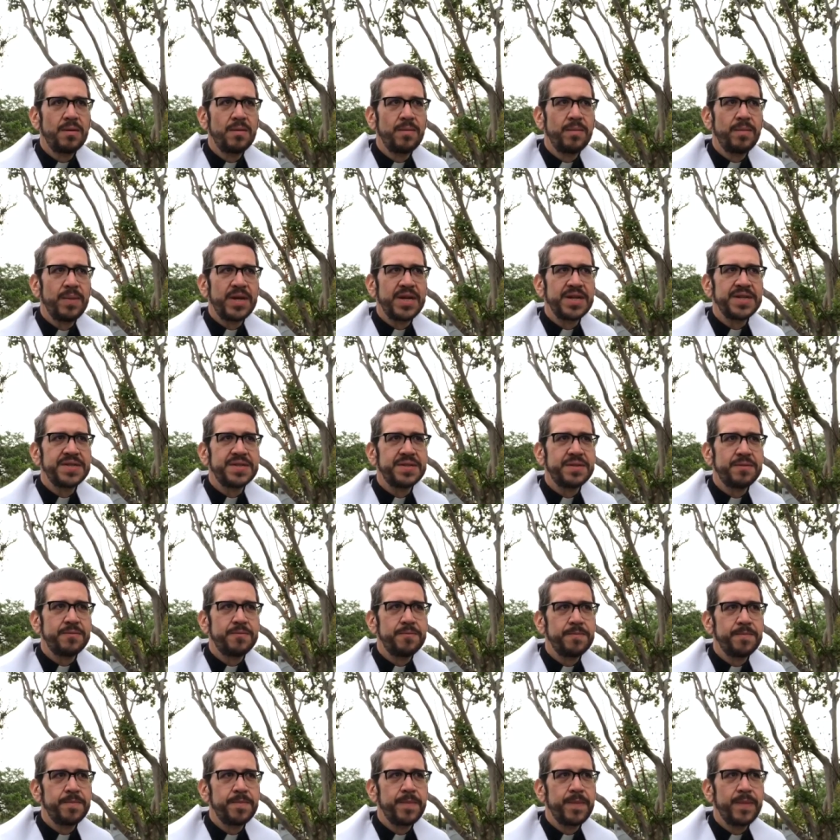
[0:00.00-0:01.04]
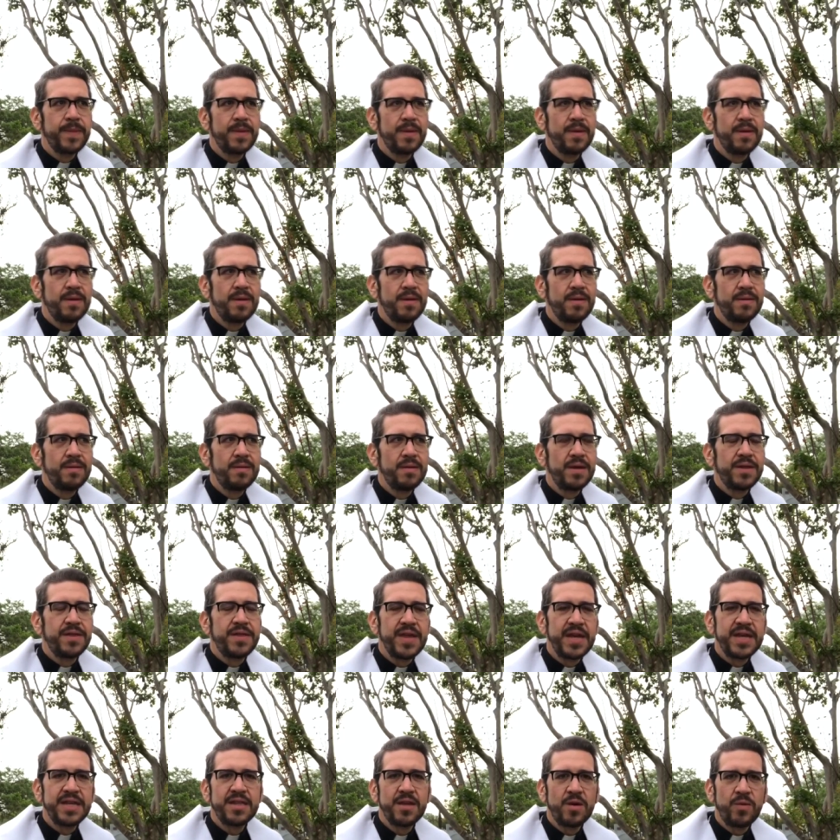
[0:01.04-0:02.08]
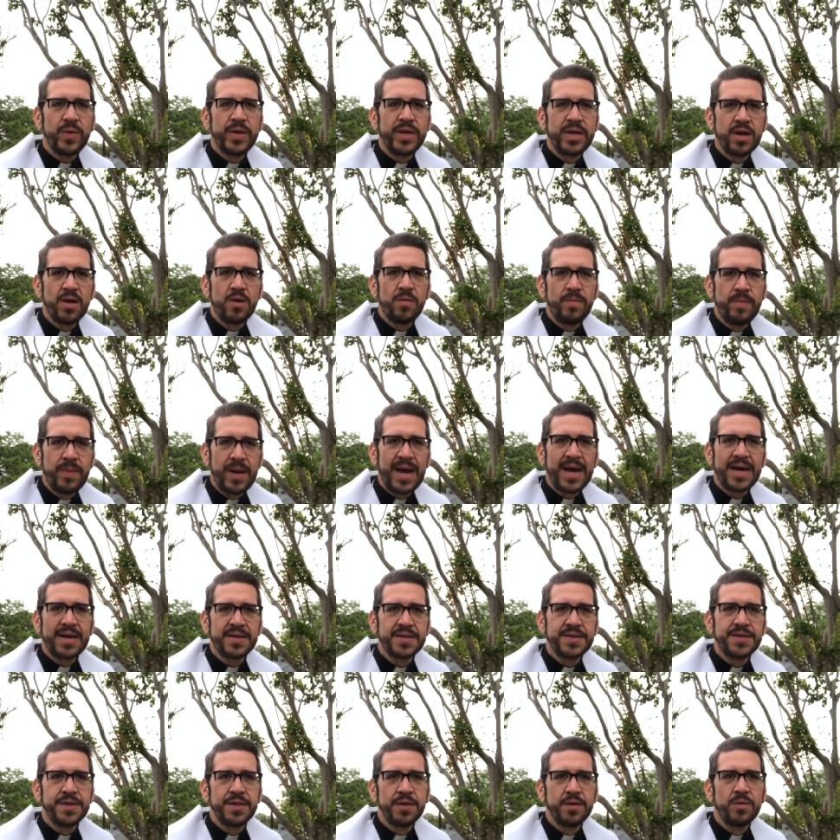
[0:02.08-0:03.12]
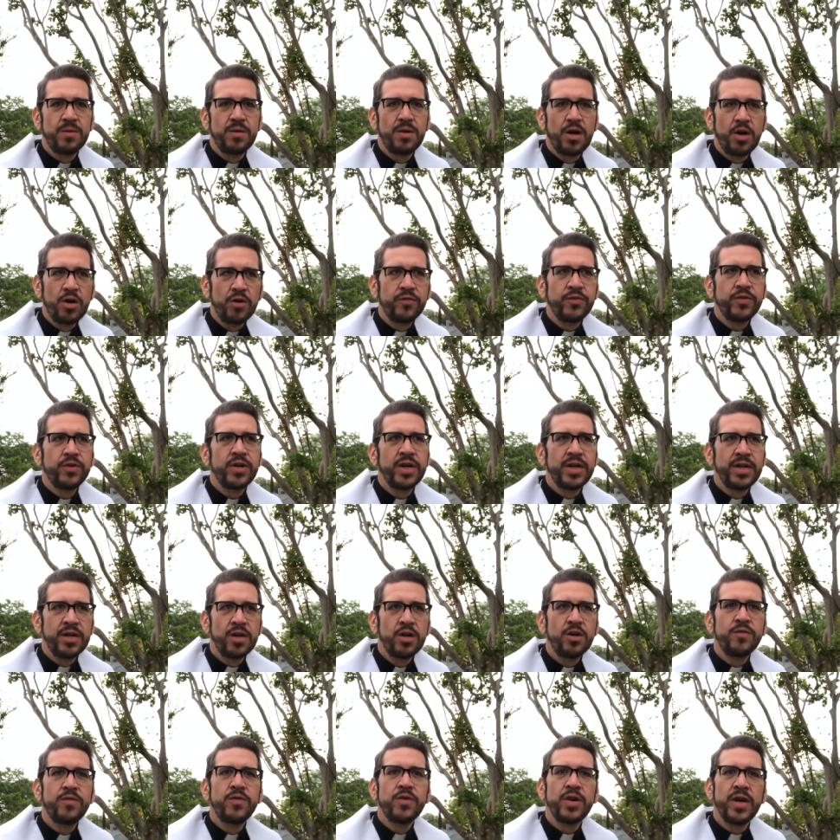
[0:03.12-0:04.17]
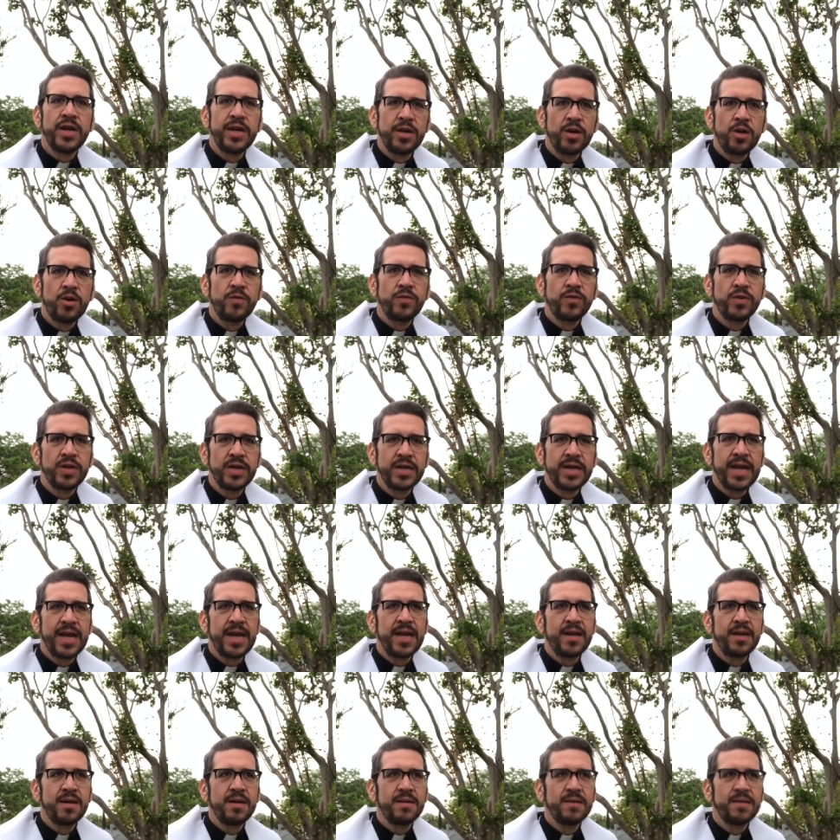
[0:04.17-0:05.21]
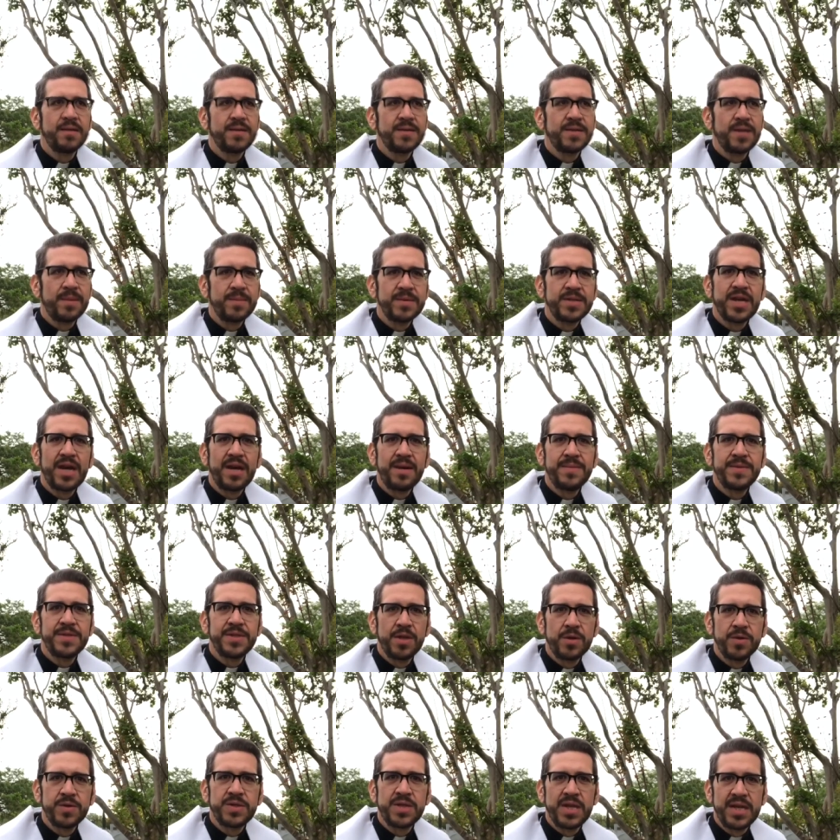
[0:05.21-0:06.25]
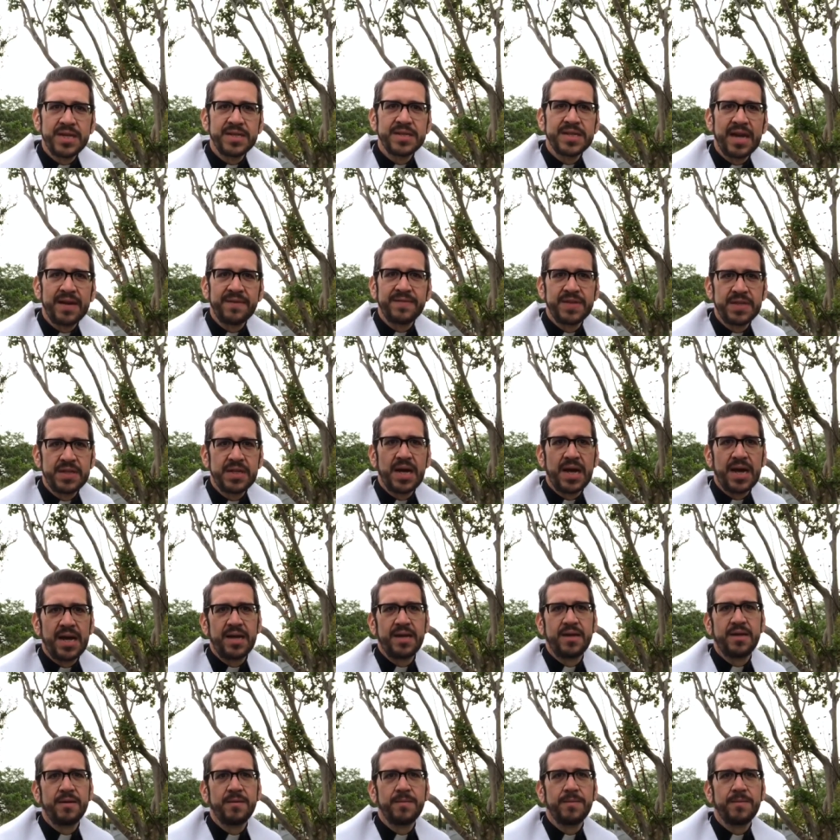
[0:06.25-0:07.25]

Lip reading: Because the thing that we go back to over and over and over again, sometimes those things have to die.